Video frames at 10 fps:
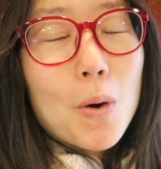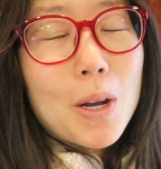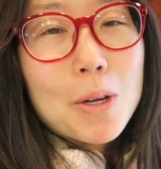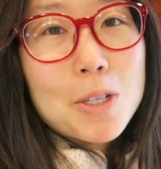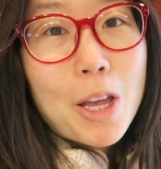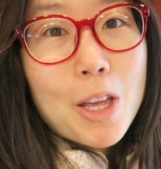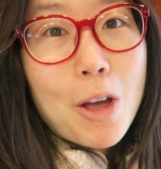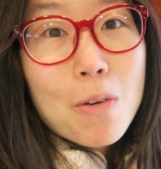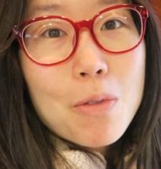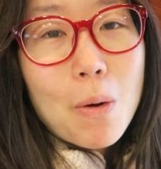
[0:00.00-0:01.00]
When I was shaking
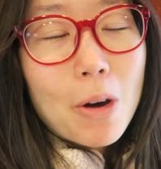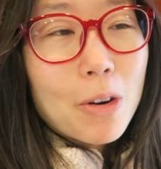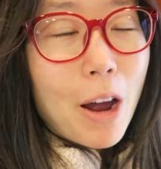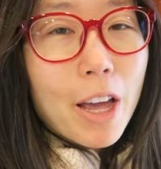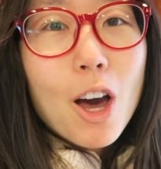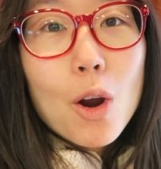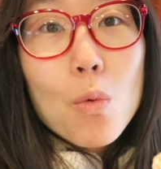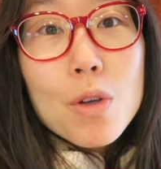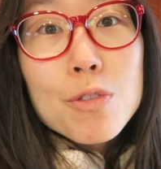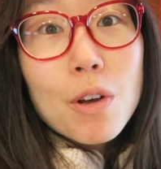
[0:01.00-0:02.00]
off the water, I got a
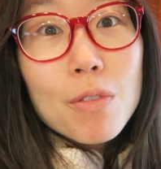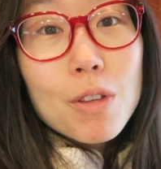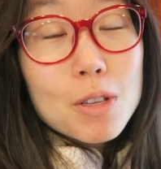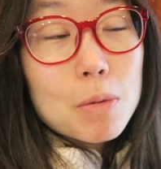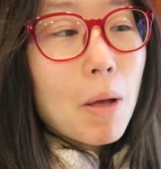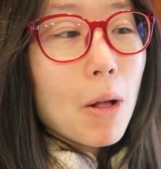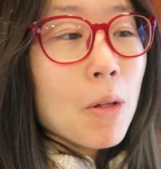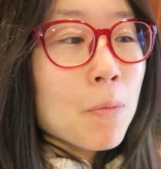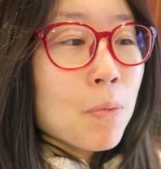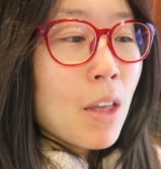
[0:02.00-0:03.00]
whiff of the
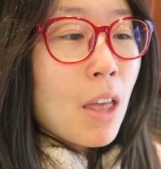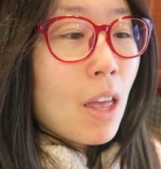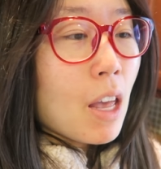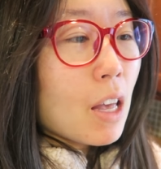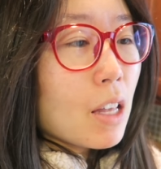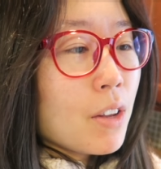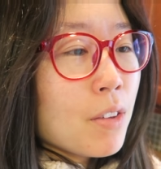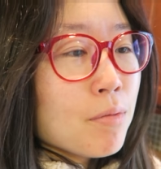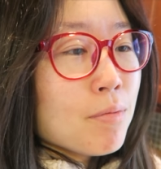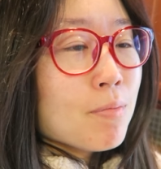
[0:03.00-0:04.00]
smell and
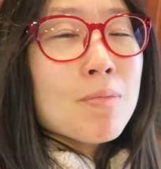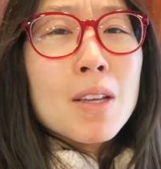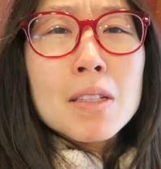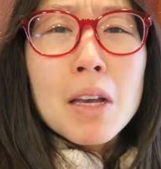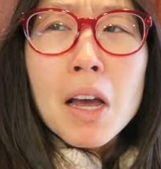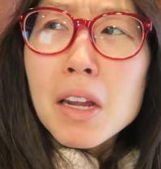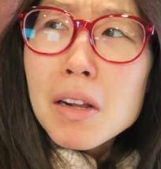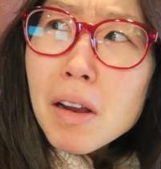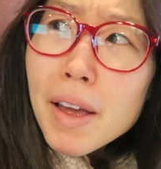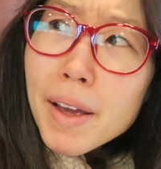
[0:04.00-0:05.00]
it's kind
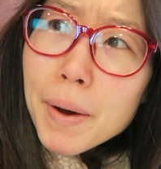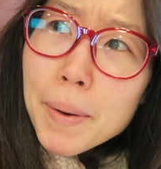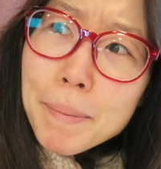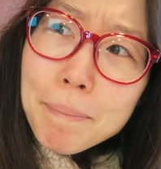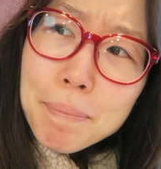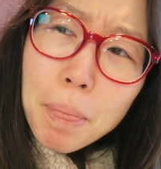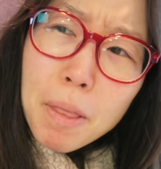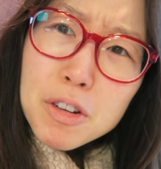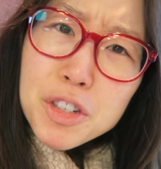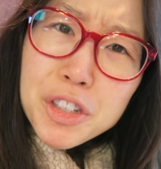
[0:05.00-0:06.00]
of like um
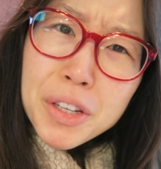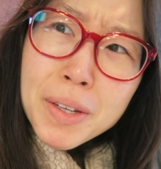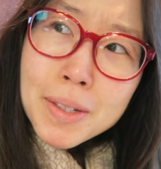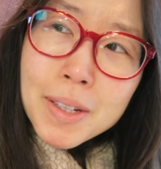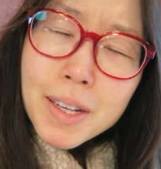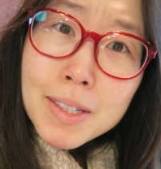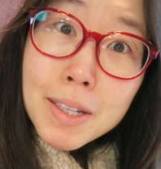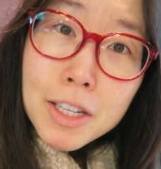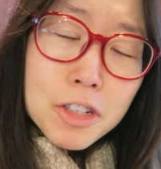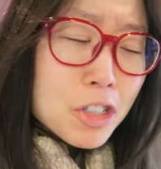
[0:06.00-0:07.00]
cheese, like
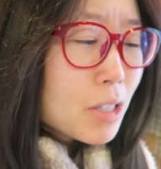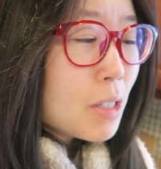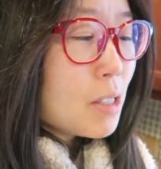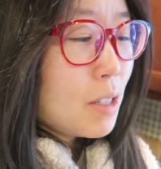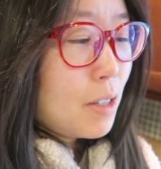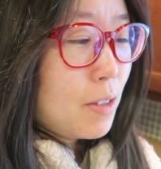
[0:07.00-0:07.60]
stinky cheese.